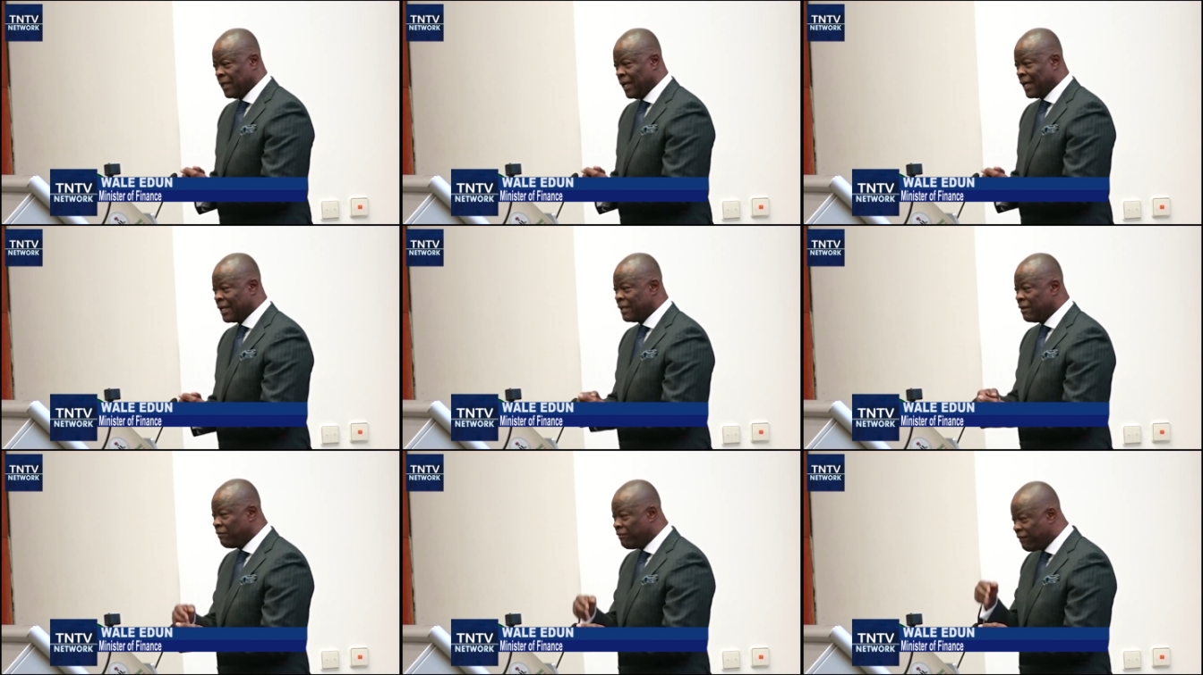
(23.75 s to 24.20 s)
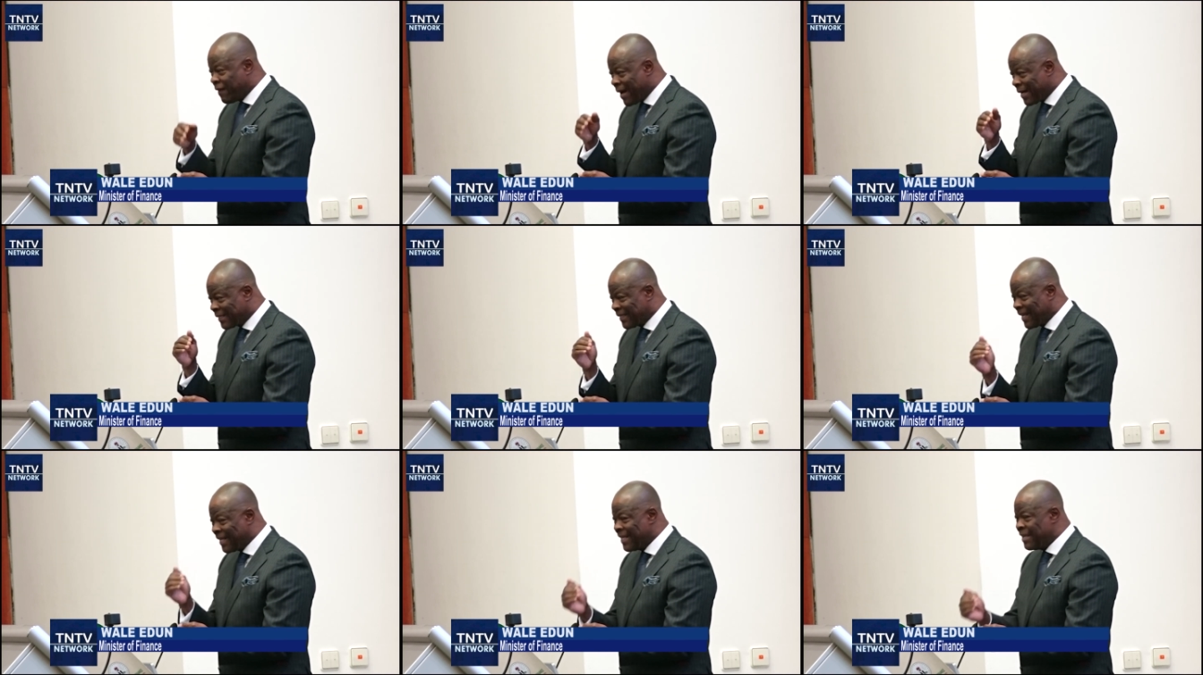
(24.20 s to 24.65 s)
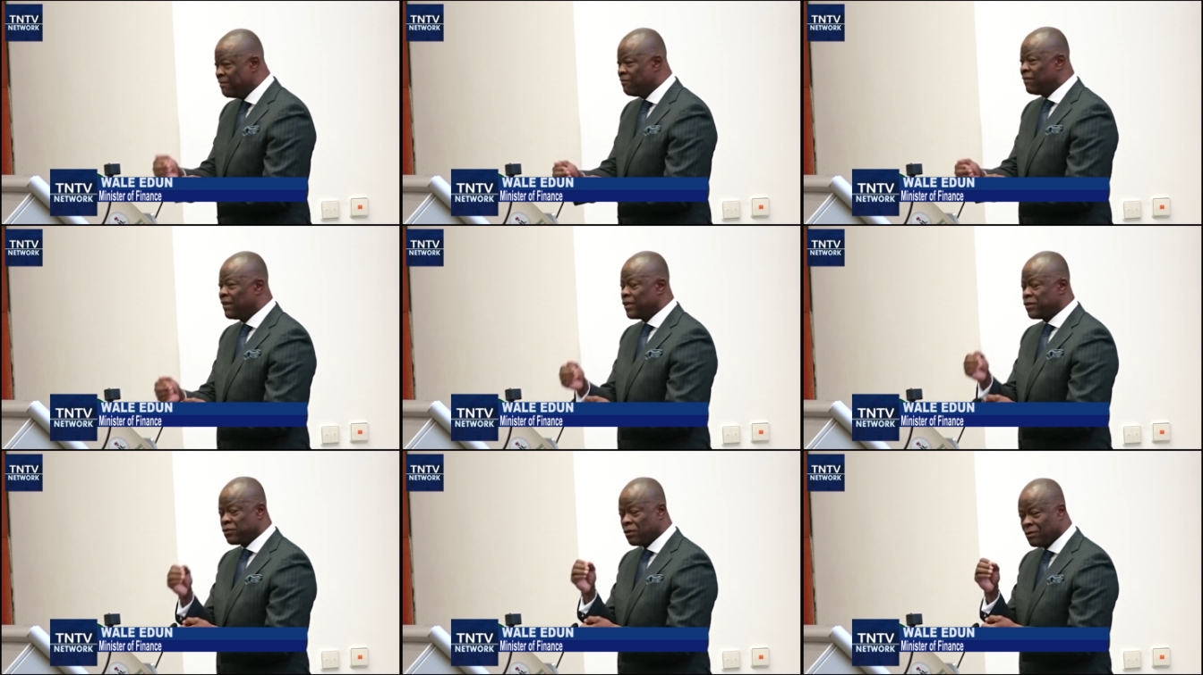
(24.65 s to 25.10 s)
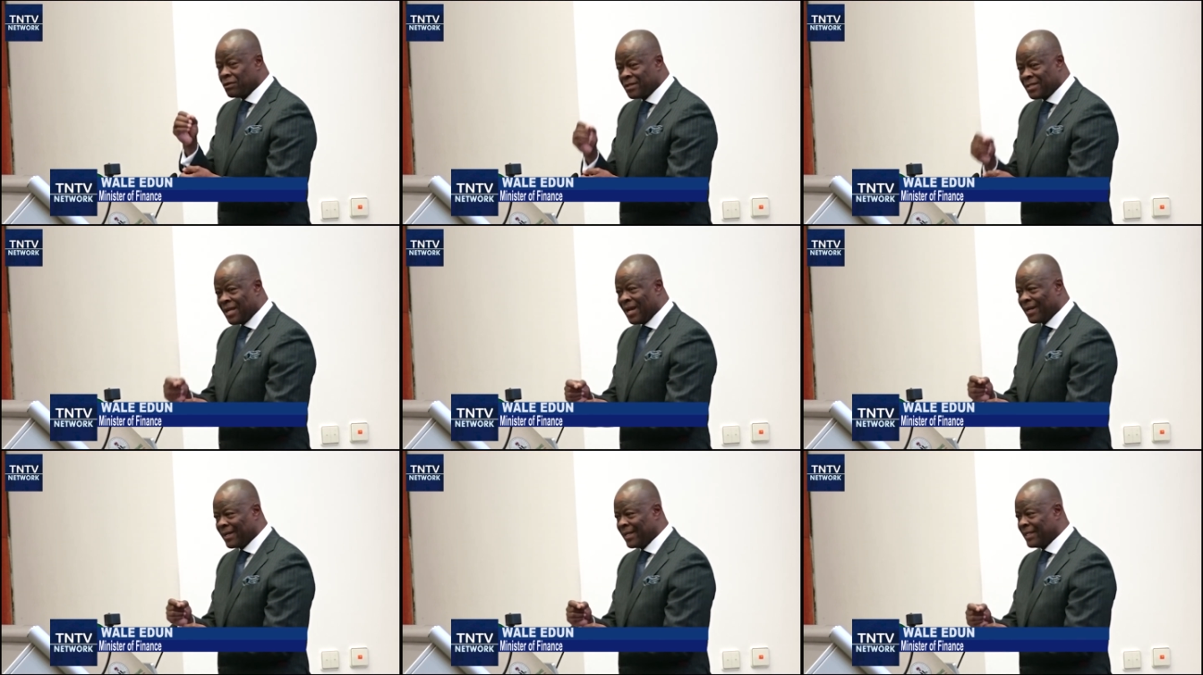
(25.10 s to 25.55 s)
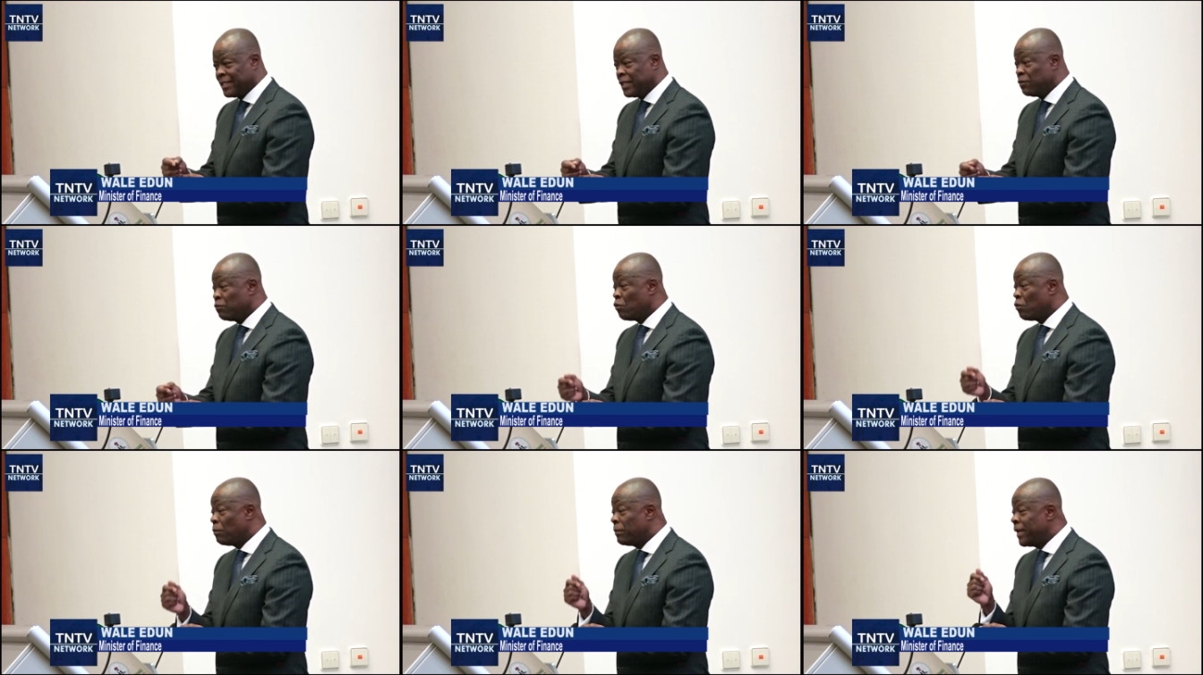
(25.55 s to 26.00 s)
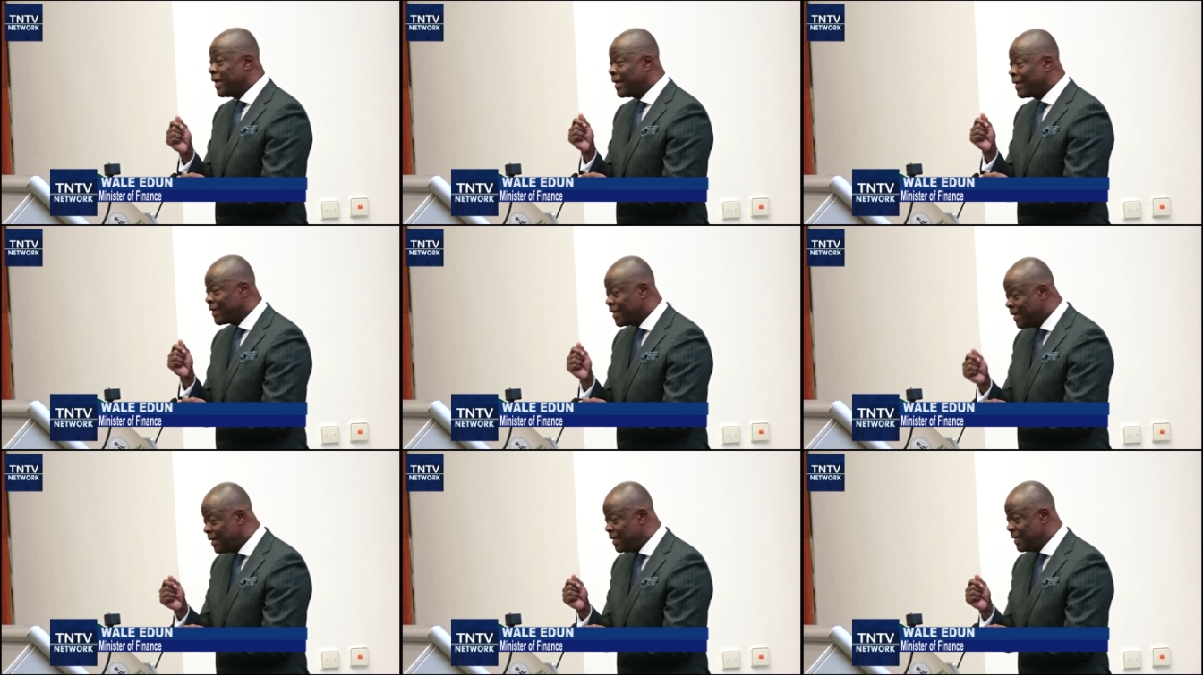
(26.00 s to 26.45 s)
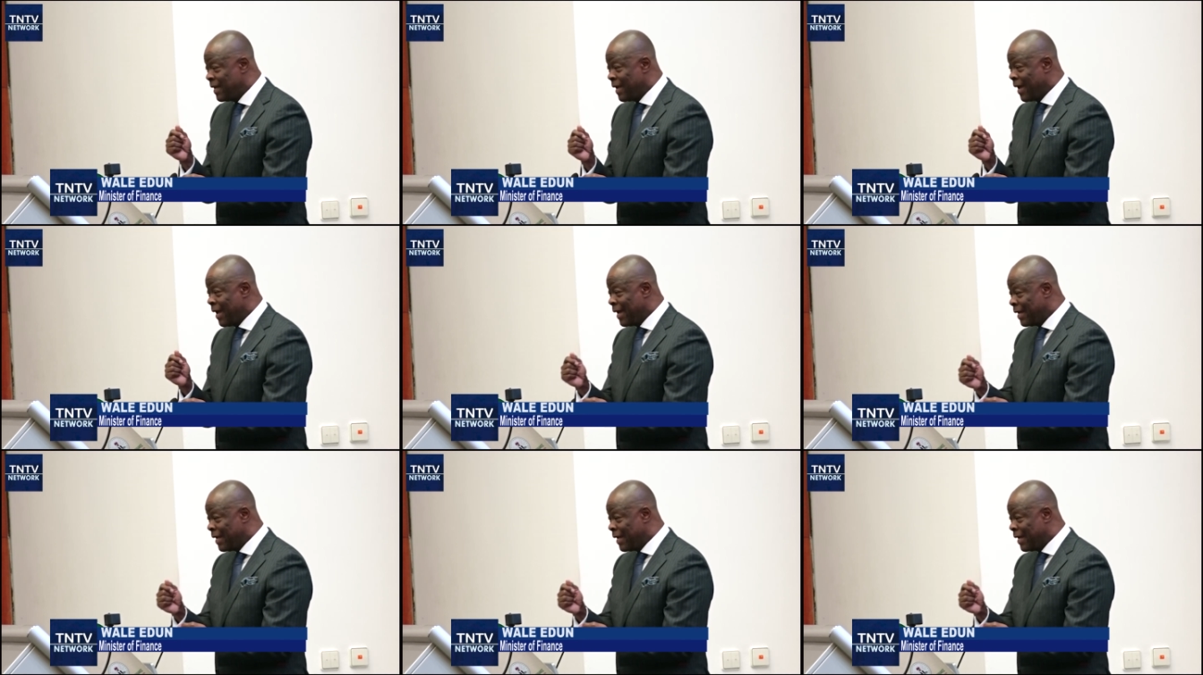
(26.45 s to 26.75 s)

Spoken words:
and the fact that inflation targeting will be a key